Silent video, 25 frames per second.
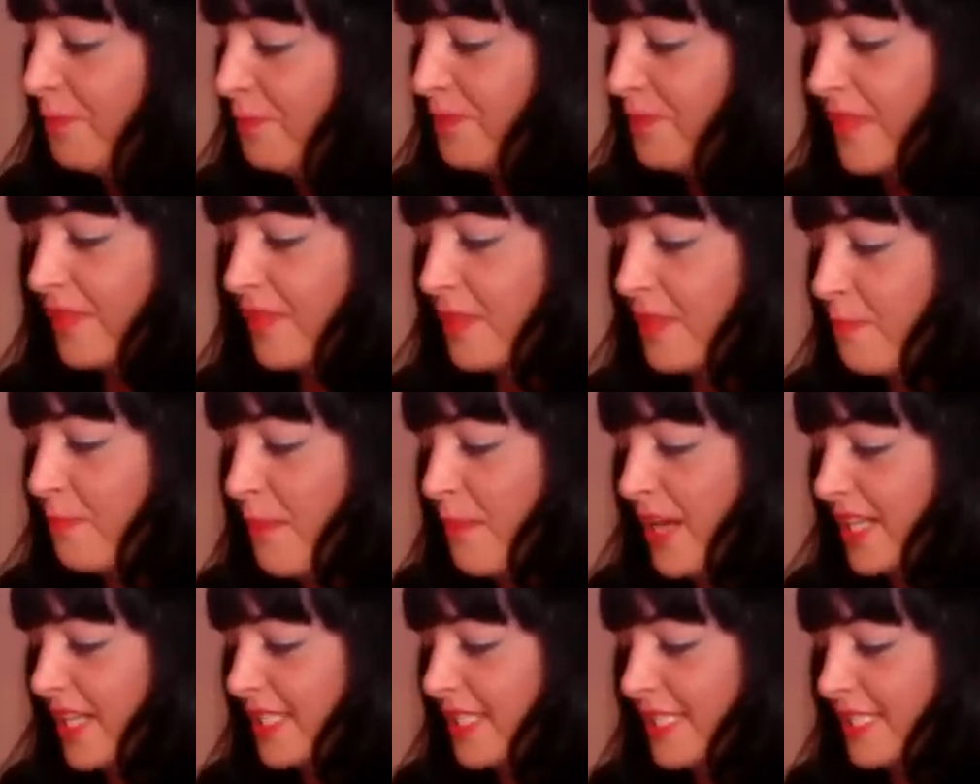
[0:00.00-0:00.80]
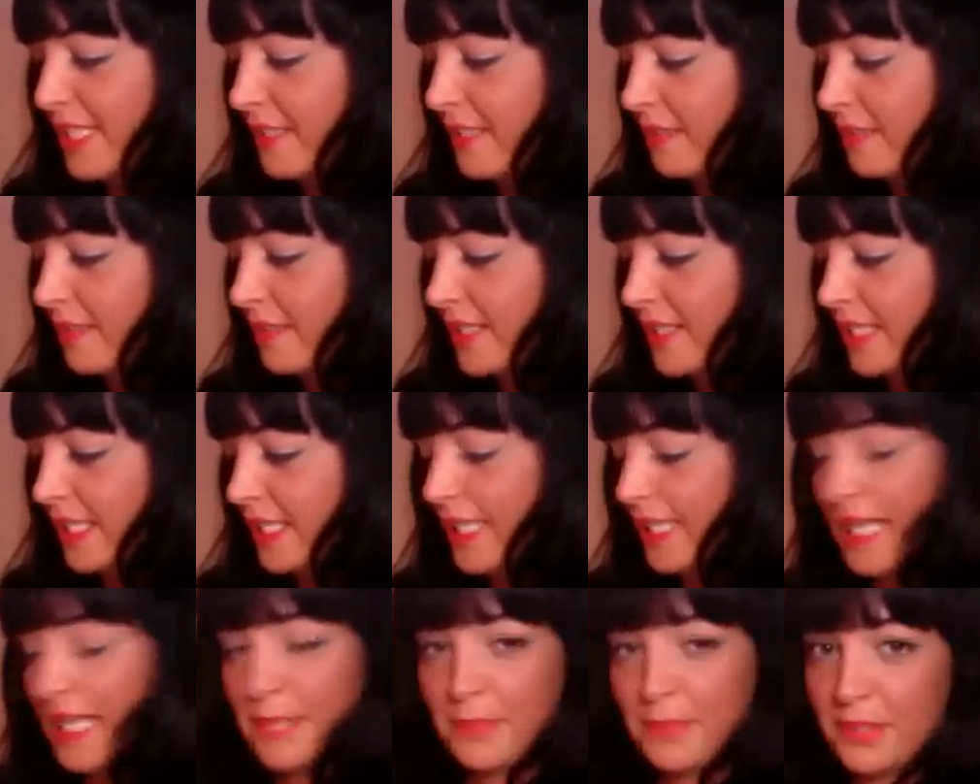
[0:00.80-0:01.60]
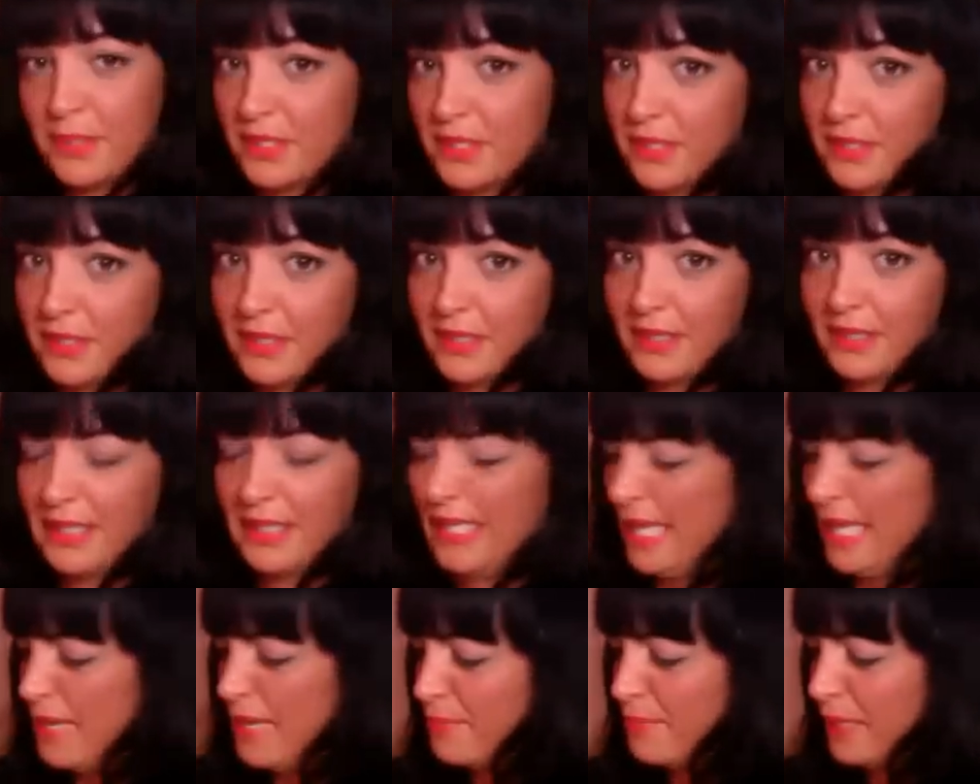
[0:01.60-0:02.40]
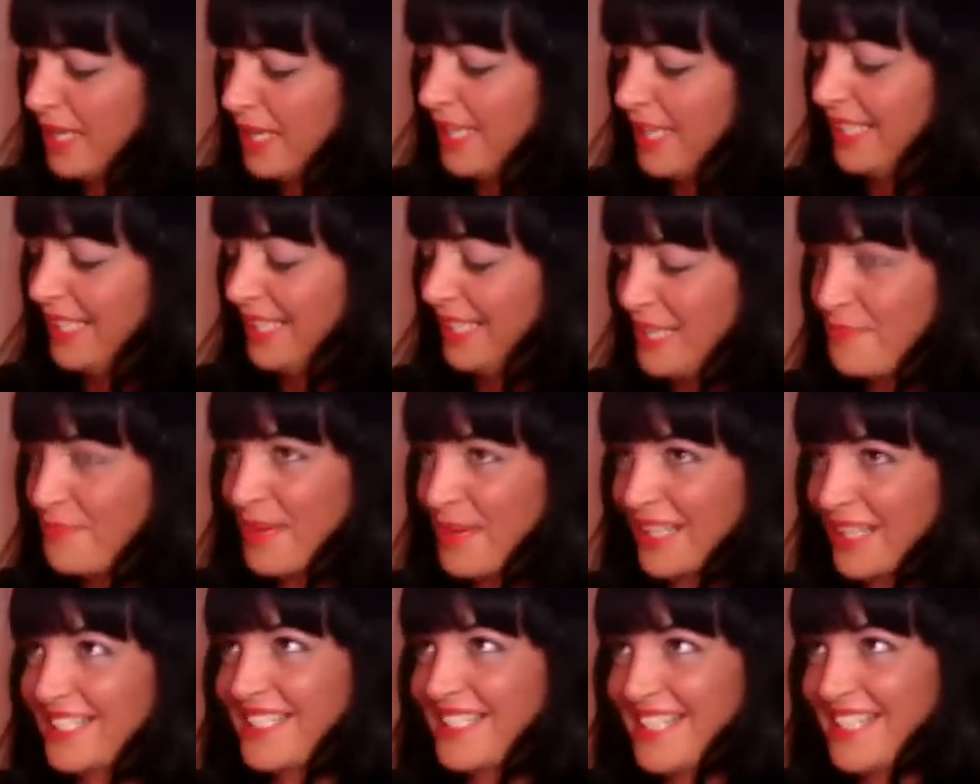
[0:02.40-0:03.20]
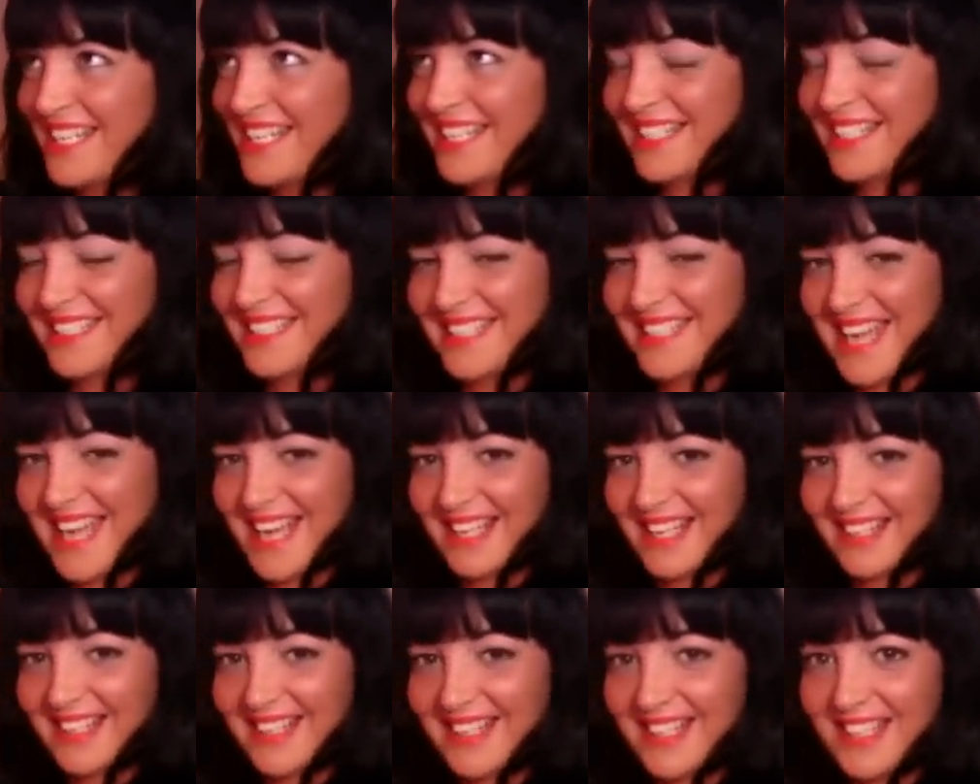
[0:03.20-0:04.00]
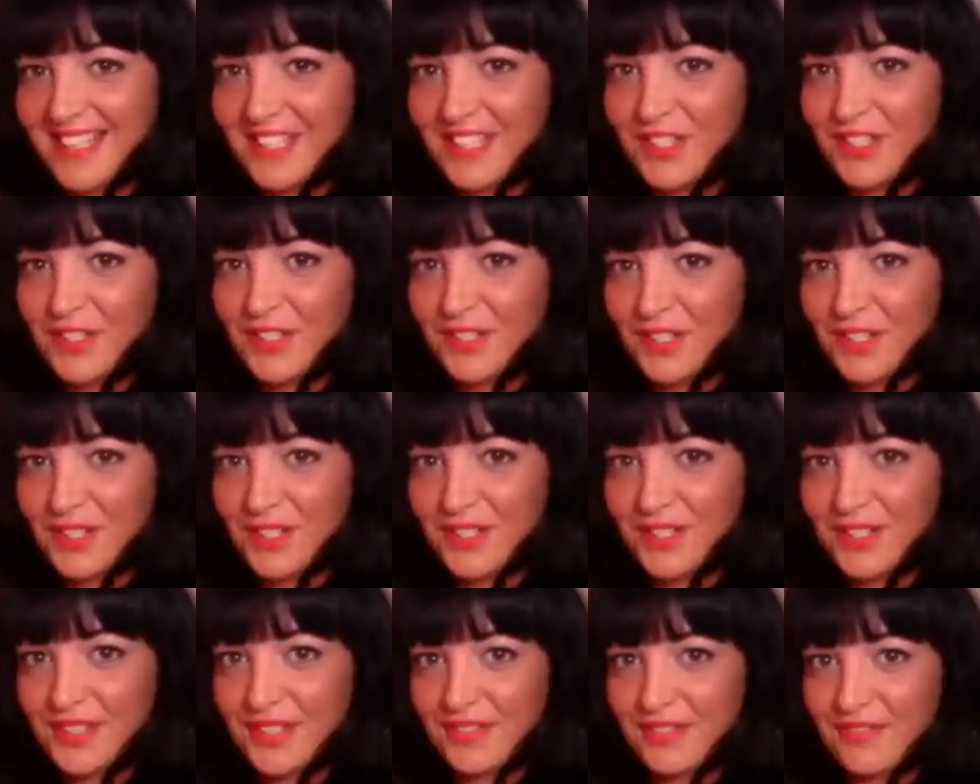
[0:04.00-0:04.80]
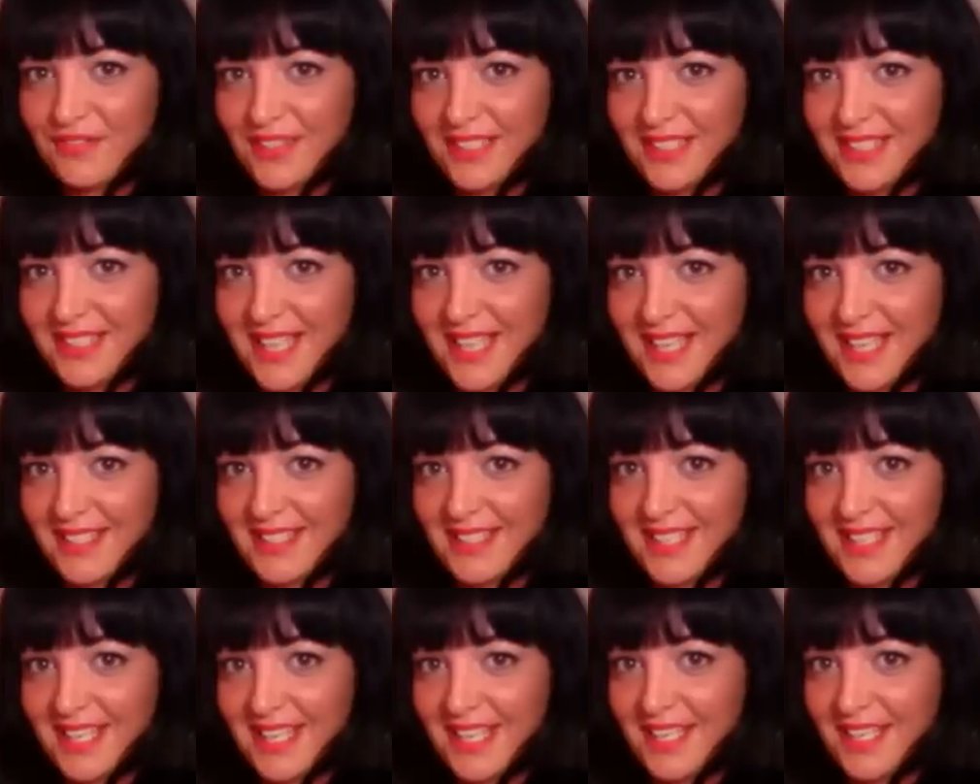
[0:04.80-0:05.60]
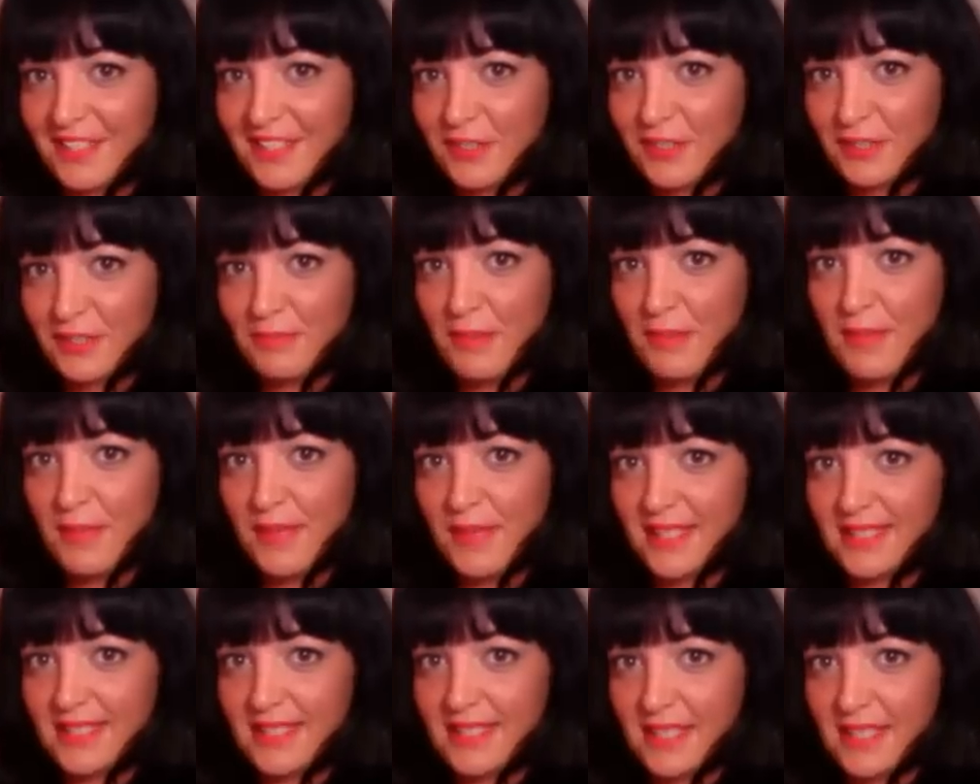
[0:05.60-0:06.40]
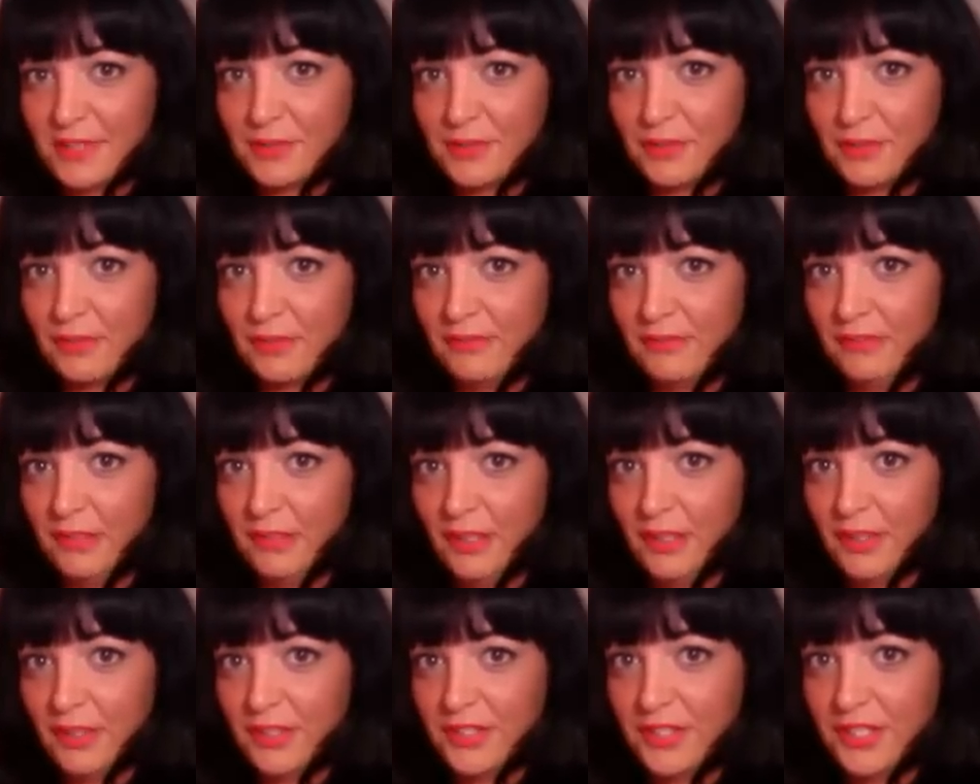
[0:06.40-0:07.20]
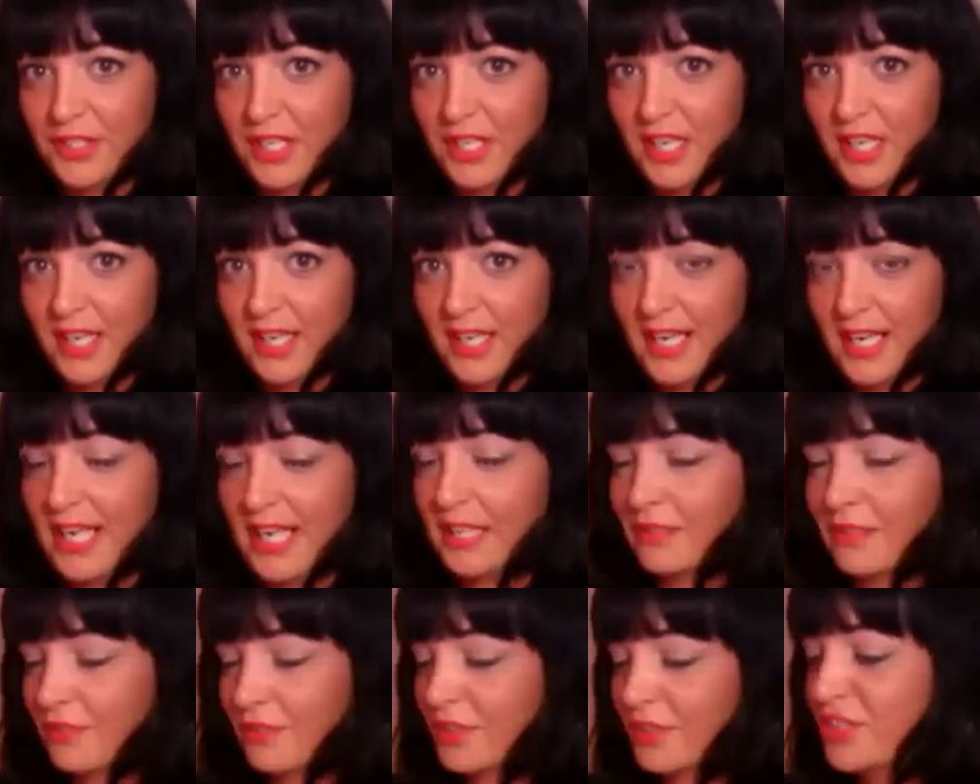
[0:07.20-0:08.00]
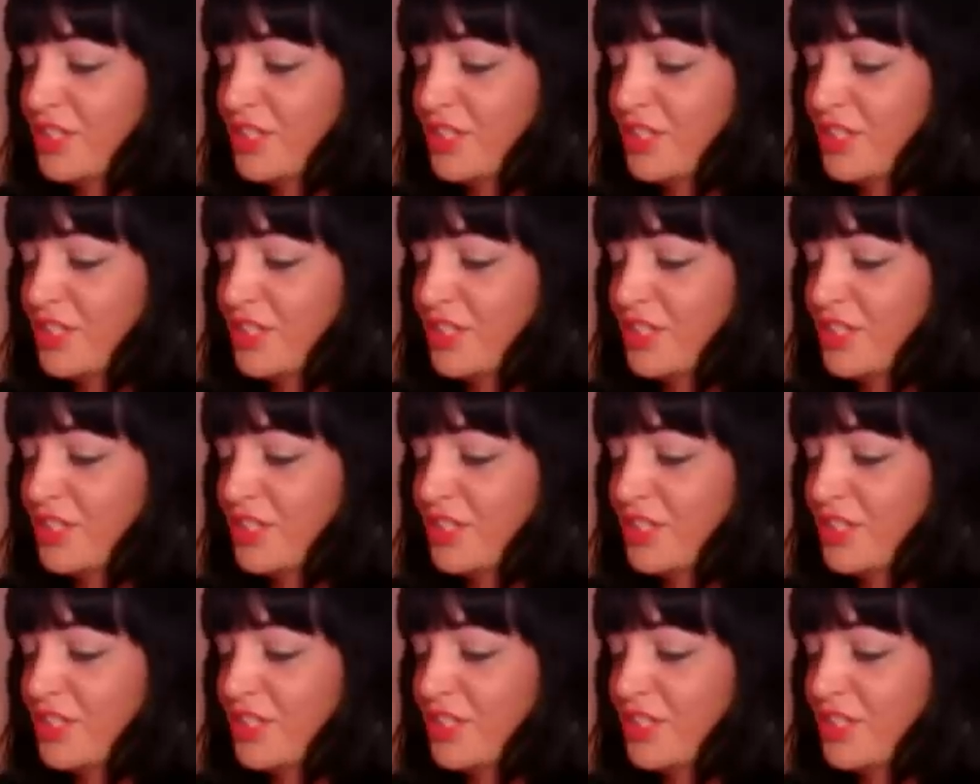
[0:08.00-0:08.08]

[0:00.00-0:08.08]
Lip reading: And then the Benetton, the Lip and Cheek Stain, that is just fantastic. It just mimics a natural flush. It looks